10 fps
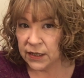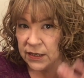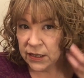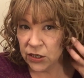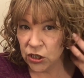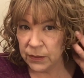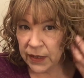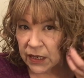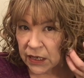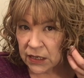instead of just
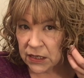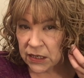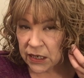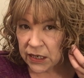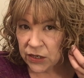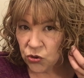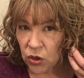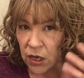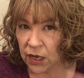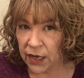my ends getting
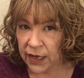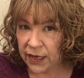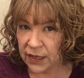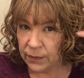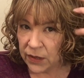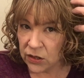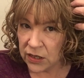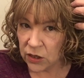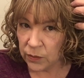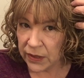dry and the middle
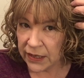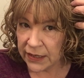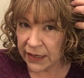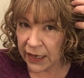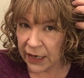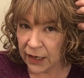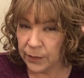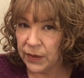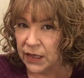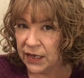still being
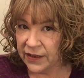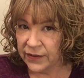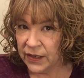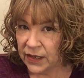damp, and then I